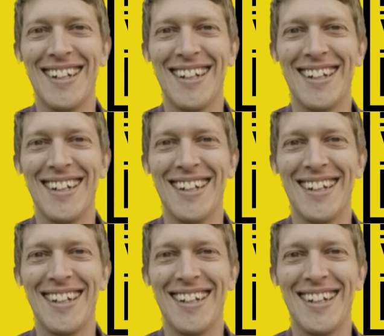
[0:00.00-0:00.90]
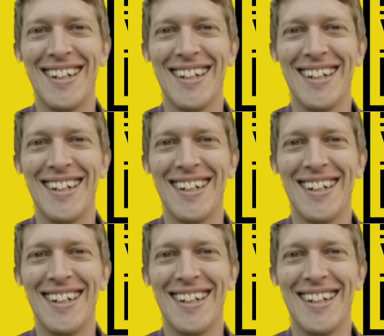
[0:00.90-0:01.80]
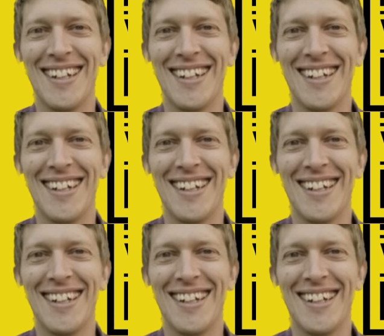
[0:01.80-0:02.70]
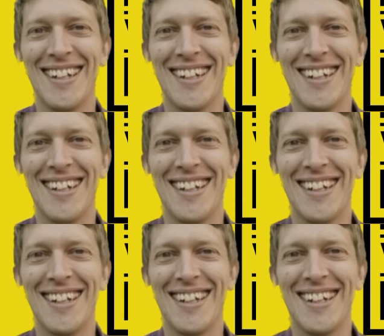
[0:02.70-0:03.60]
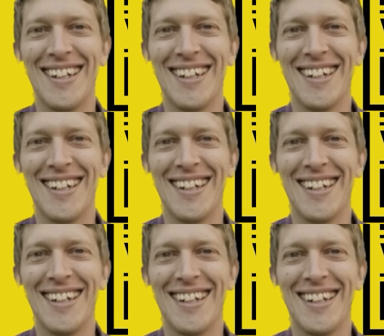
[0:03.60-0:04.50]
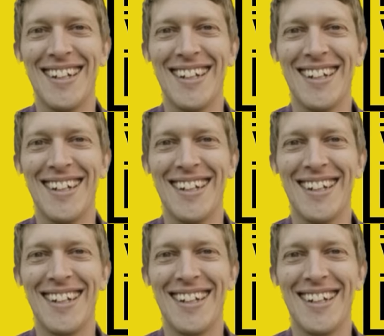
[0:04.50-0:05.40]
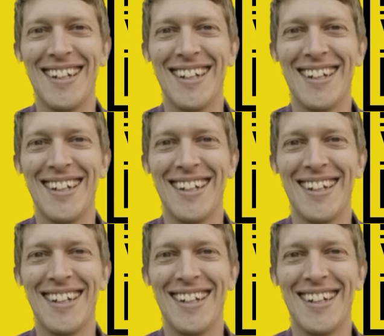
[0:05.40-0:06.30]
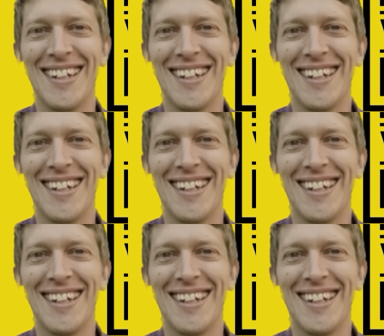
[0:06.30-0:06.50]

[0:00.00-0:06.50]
[no speech]